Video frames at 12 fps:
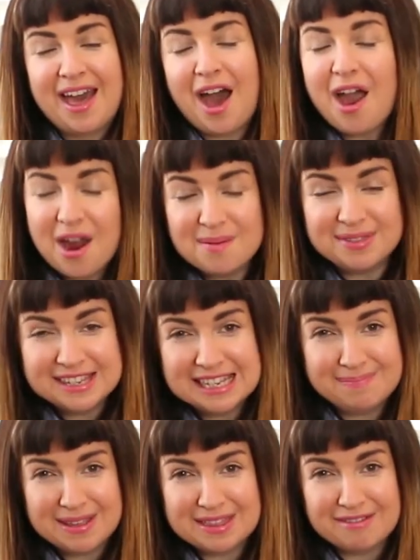I hope this
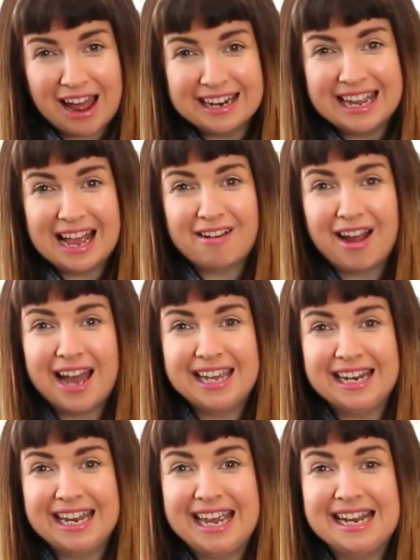has been the rallying cry
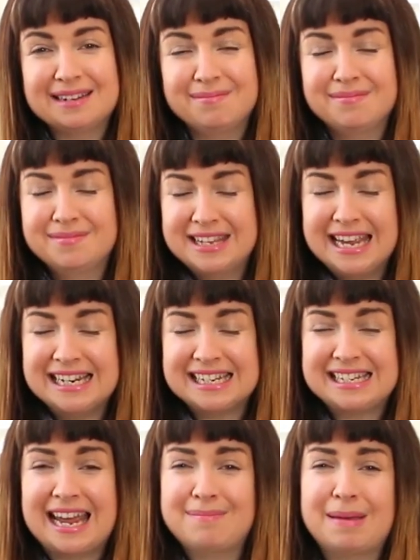you needed
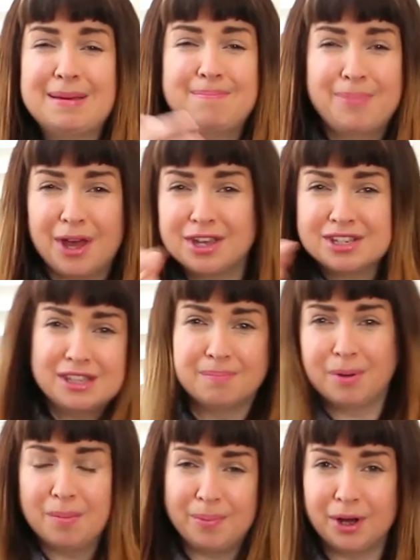today. Maybe burst the
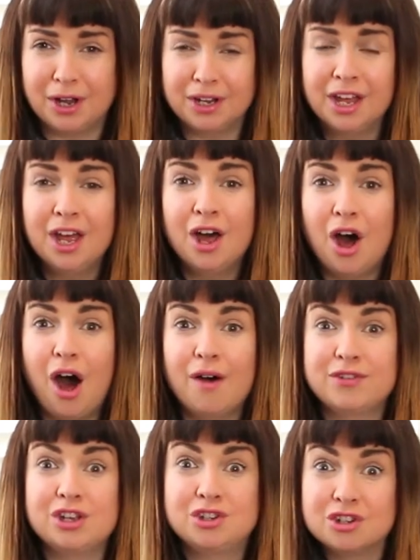bubble
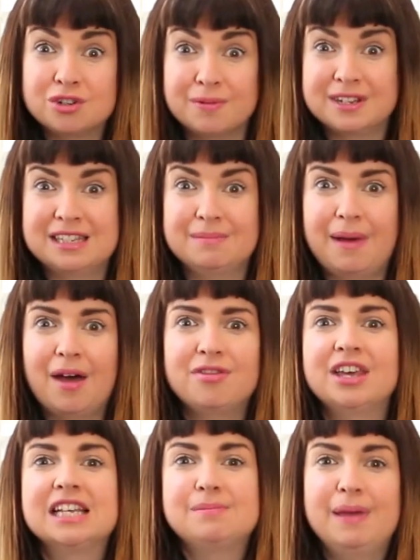of your judgments about
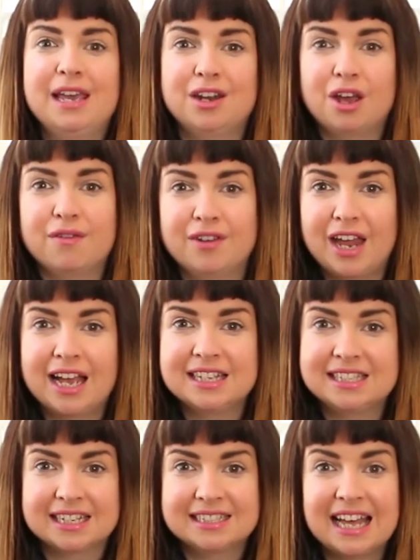things being an
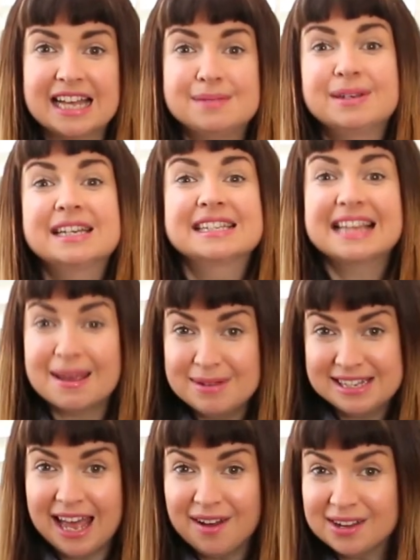overnight success, because let
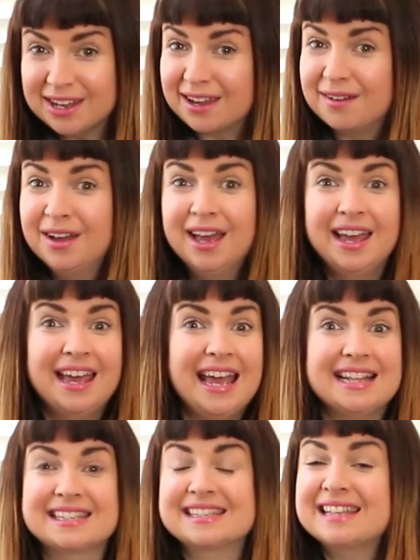me tell you,
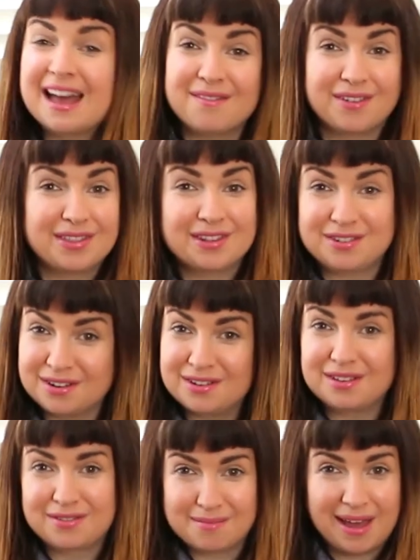it's never the
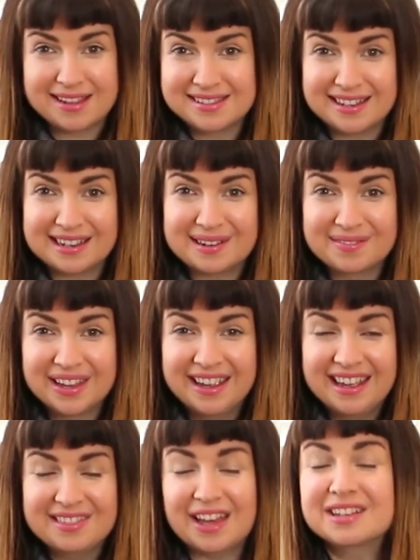truth of the matter.
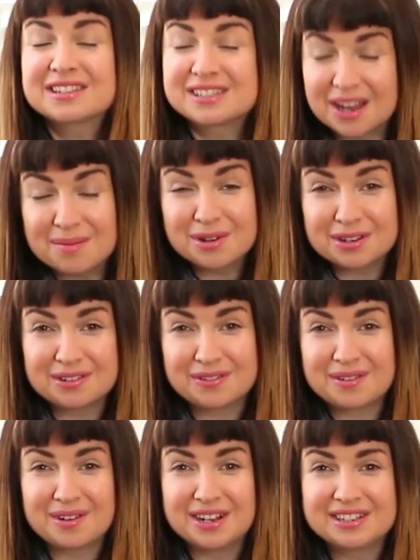Thanks so much
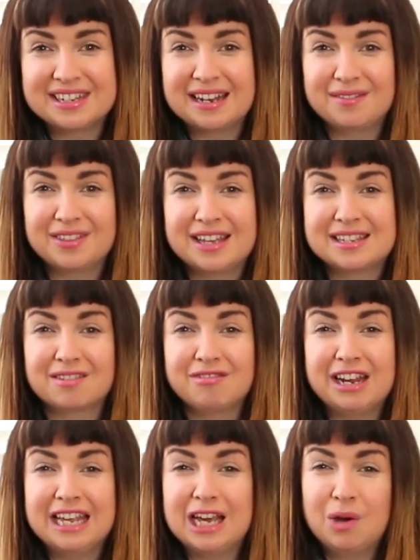for watching this
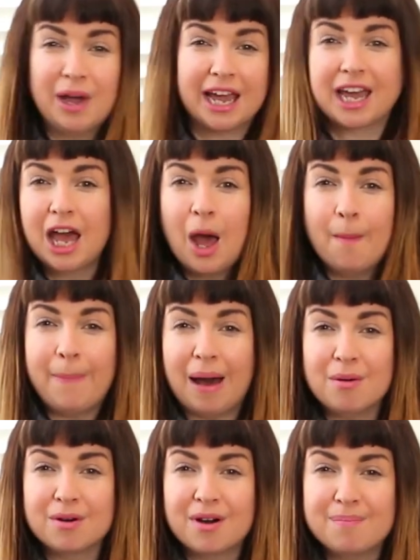really quick
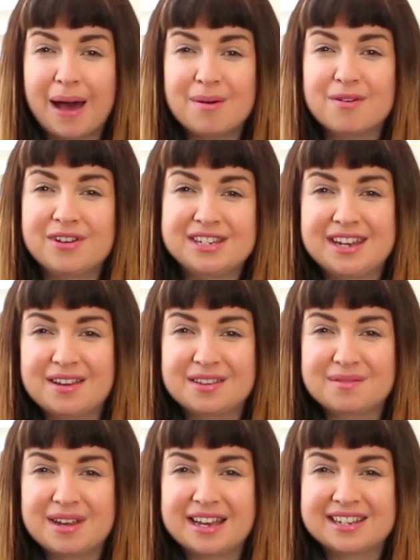power video
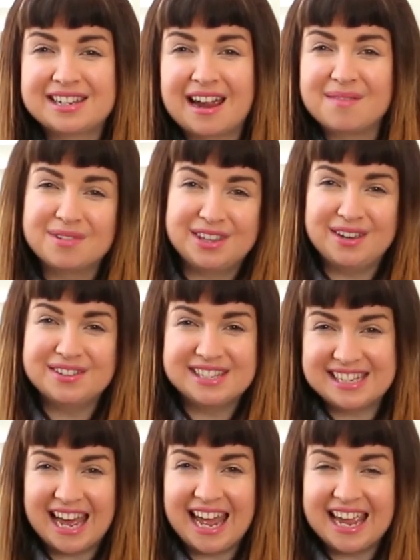that we're sharing with you
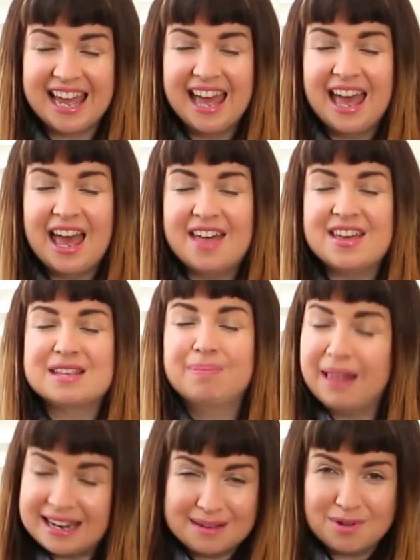today. There's
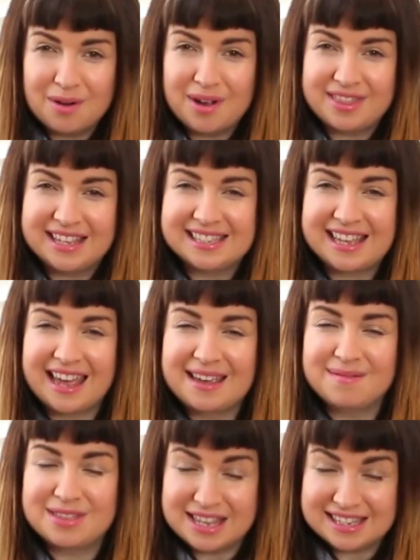plenty more where this
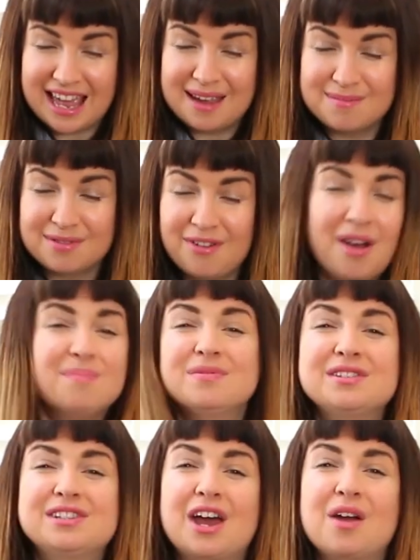came
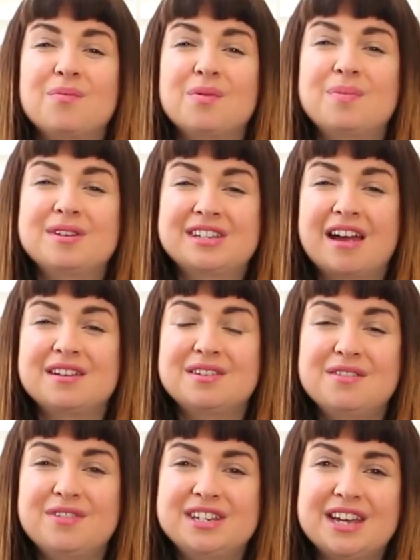from, so we'll be sharing
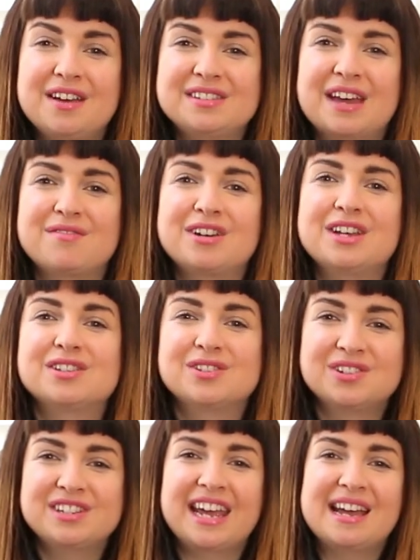new videos every
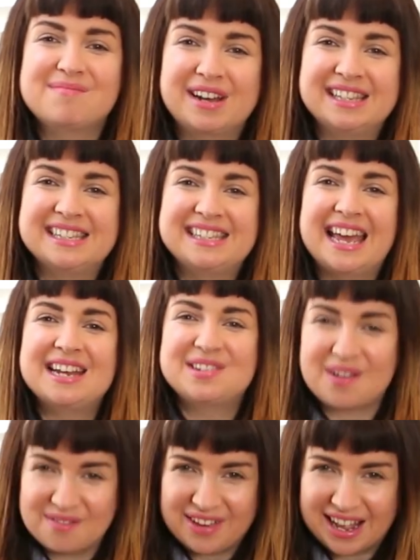Sunday and Wednesday.
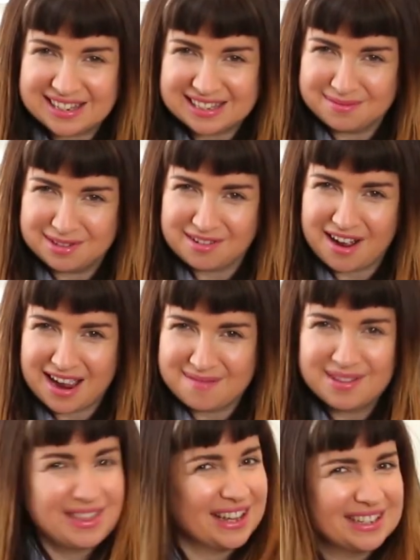Don't forget to subscribe.
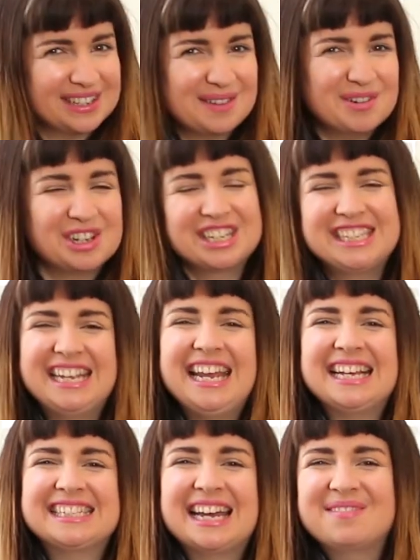Thanks so much. See you
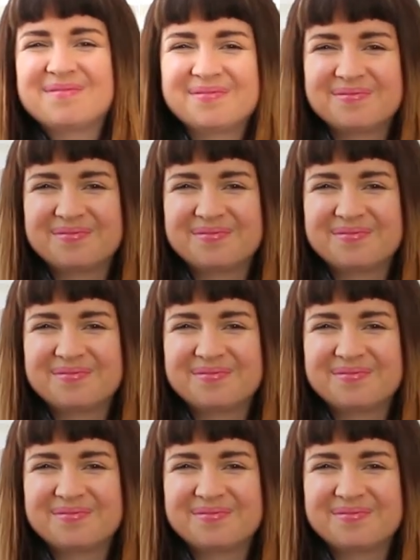next time.